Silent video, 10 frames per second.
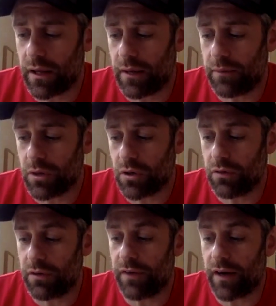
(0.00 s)
um,
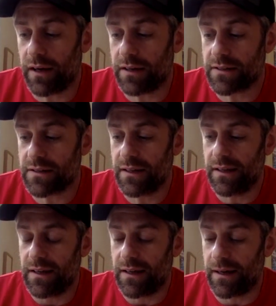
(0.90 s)
your advice
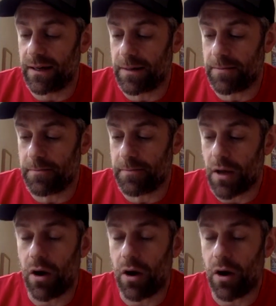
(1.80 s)
um,